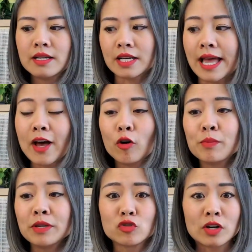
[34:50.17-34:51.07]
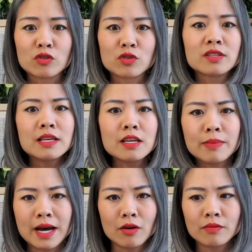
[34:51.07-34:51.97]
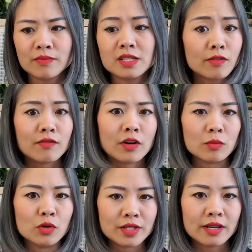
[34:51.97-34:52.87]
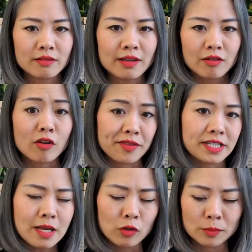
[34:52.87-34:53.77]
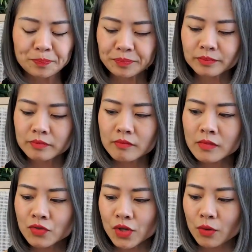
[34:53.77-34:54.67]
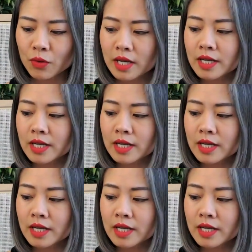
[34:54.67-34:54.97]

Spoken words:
to help instructors think about the different variables that are on the table. So